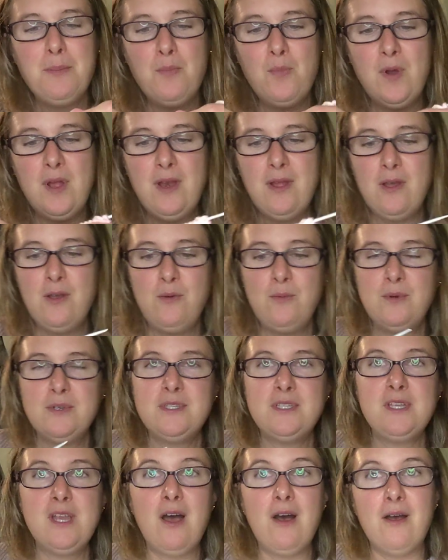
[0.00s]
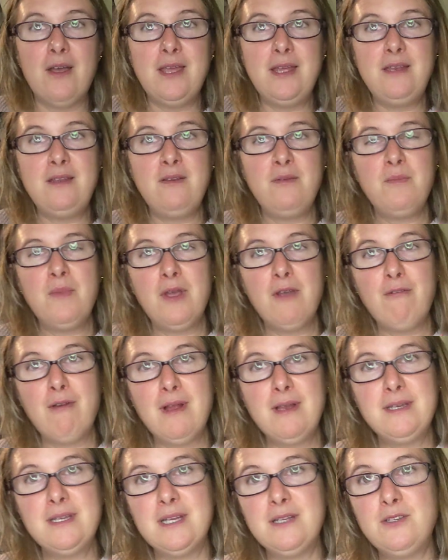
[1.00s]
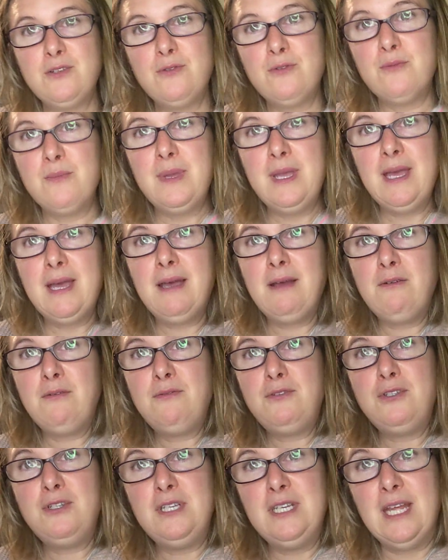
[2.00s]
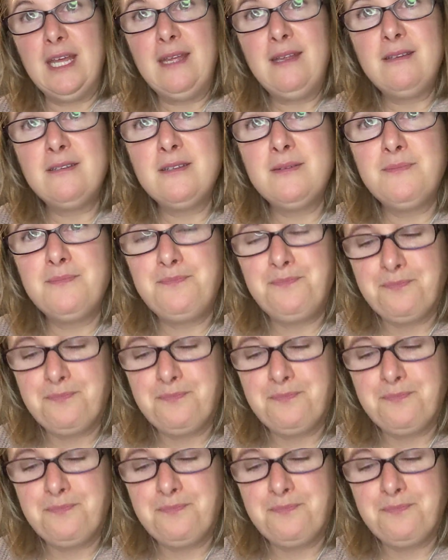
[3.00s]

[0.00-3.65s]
When I was 9, my granddad taught me how to knit,